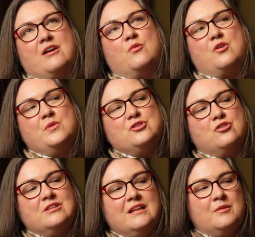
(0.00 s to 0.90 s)
can, can, we
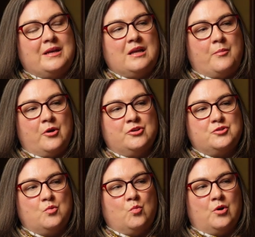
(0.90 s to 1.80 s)
talk a little bit
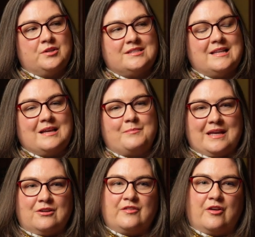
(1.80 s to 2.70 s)
about what it's like
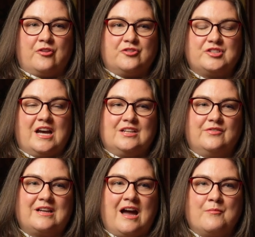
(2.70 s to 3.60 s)
being on the other side of
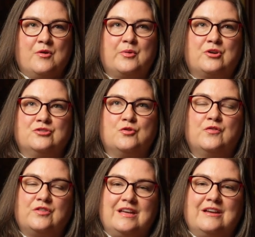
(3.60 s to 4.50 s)
a camera? Because
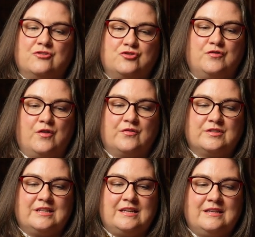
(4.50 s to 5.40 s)
over the years, you've
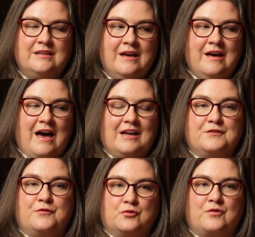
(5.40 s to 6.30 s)
obviously had to
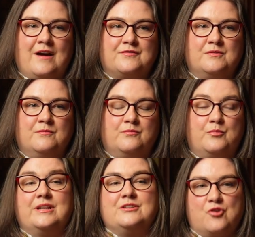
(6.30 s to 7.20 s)
photograph some
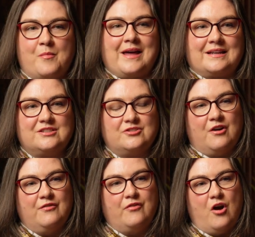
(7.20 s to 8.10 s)
pretty traumatic
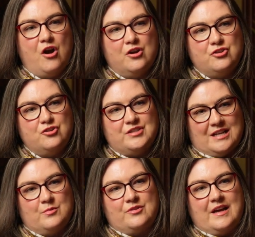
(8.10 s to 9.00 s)
stuff. How do you
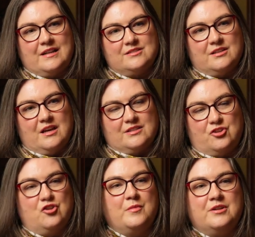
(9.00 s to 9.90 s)
deal with that as a, as a
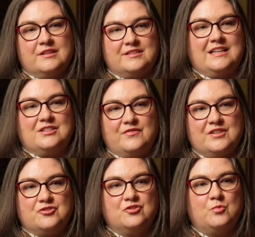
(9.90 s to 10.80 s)
human, as an
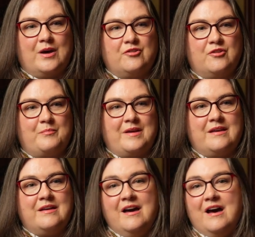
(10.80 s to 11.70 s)
individual, whether it be